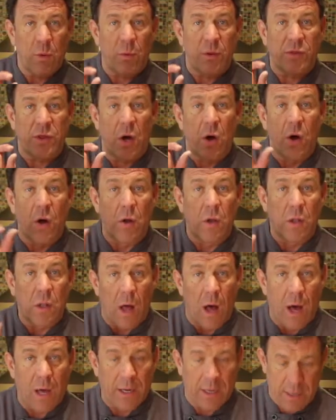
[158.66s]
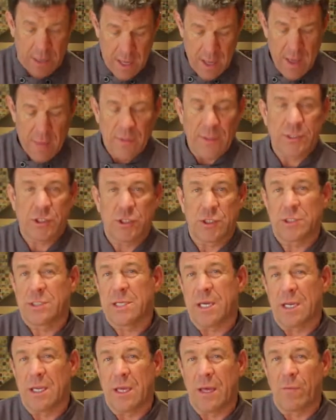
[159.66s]
with the hull on it that's
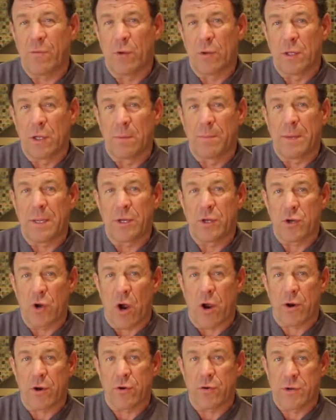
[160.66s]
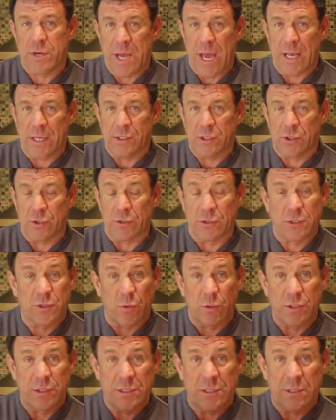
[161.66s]
just going to give you a little bit darker texture.
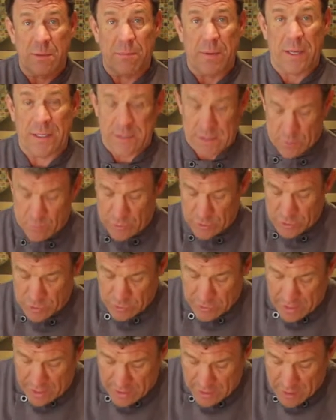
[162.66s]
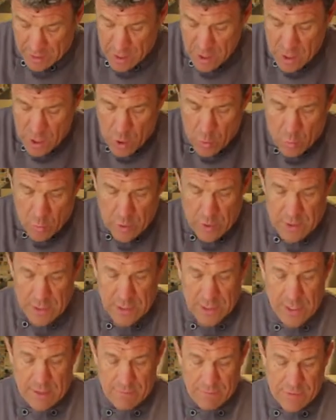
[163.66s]
So it just depends on what you like. We're
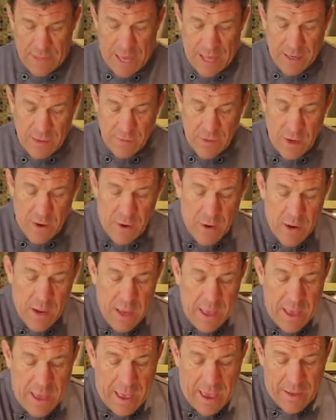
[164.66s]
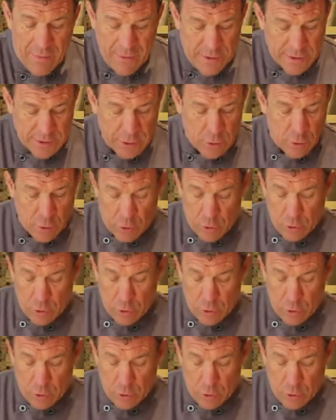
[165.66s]
going to dump that in there. And these are